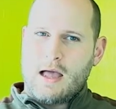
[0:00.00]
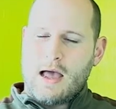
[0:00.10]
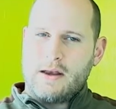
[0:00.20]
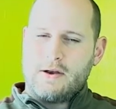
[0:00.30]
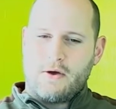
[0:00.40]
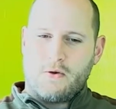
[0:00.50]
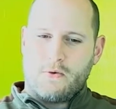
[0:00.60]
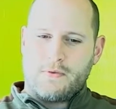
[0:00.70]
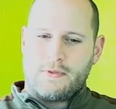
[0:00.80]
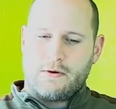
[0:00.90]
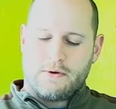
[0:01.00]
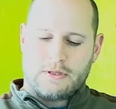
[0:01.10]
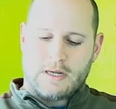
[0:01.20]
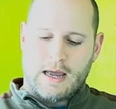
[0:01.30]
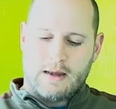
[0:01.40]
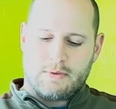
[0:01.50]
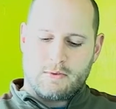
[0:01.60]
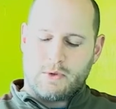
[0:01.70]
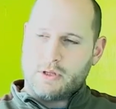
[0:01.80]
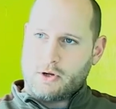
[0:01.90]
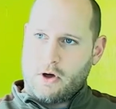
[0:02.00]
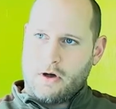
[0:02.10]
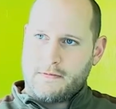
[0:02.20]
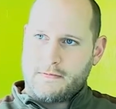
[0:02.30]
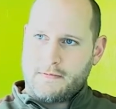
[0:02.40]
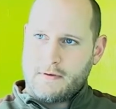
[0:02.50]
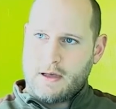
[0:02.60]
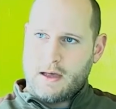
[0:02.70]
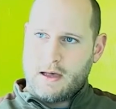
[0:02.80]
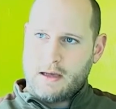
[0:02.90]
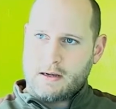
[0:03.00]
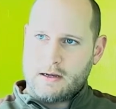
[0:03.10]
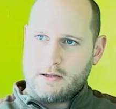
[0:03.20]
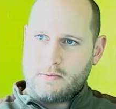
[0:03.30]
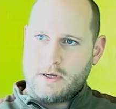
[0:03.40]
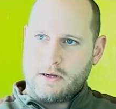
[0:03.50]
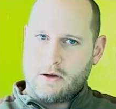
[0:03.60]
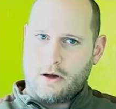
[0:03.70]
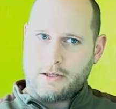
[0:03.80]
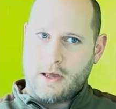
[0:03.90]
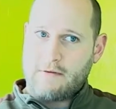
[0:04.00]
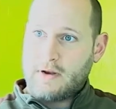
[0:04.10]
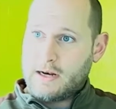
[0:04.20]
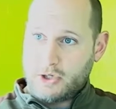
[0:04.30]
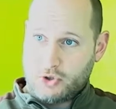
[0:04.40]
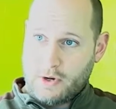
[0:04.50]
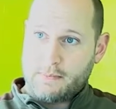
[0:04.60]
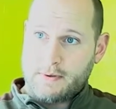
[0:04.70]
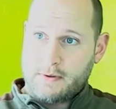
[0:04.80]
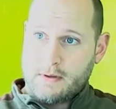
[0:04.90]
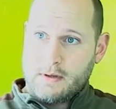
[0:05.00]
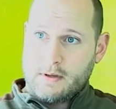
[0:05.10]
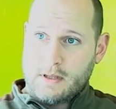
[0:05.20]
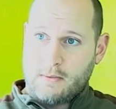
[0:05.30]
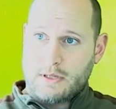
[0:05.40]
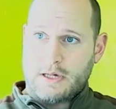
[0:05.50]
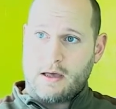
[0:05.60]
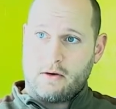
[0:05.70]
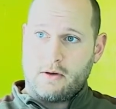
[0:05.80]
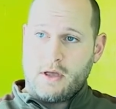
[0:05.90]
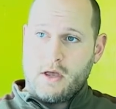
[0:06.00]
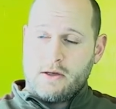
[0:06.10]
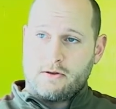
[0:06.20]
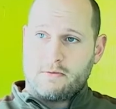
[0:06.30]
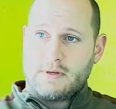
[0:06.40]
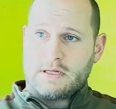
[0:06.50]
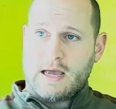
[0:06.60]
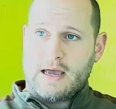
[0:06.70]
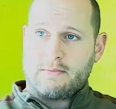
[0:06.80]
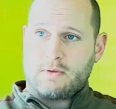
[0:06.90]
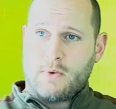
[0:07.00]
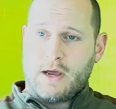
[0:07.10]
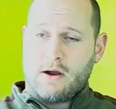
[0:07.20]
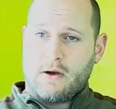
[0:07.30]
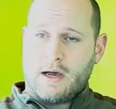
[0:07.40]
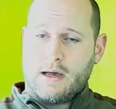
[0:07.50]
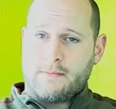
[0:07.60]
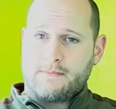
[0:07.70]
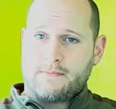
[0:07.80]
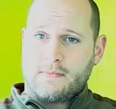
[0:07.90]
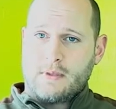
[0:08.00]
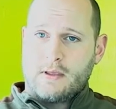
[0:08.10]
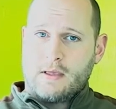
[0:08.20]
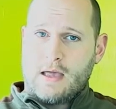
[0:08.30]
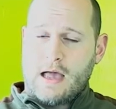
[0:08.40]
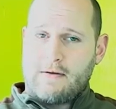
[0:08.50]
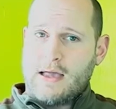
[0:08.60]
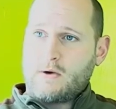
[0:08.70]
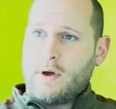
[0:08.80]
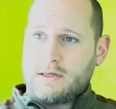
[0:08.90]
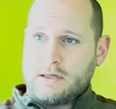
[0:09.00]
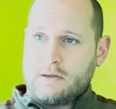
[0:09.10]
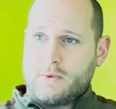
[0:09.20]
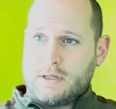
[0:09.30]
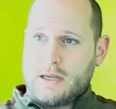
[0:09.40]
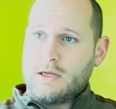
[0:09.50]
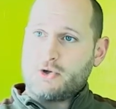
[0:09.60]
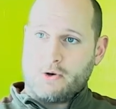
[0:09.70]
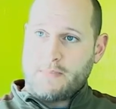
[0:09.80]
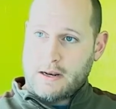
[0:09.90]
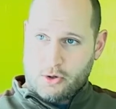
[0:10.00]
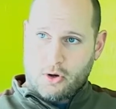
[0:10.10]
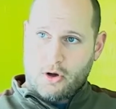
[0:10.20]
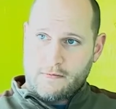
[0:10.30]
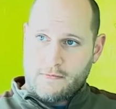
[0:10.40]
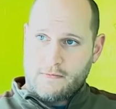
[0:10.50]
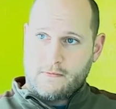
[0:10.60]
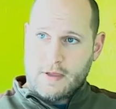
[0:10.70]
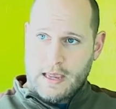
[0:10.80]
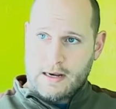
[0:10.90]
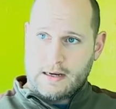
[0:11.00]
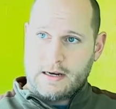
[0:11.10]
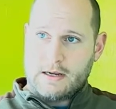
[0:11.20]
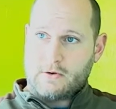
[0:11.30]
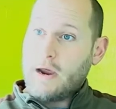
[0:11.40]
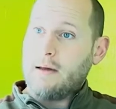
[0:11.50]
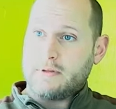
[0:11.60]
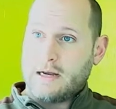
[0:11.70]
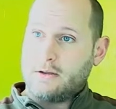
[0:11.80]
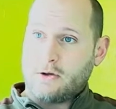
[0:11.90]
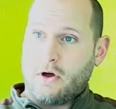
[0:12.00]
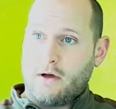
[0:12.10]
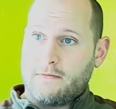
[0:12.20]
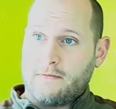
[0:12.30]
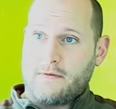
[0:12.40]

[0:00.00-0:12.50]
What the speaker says: I know there was times with the Gulf, because we also have a lot of shrimp that we sell. There's been times where I've had questions with getting shrimp out of the Gulf and getting crabs out of the Gulf,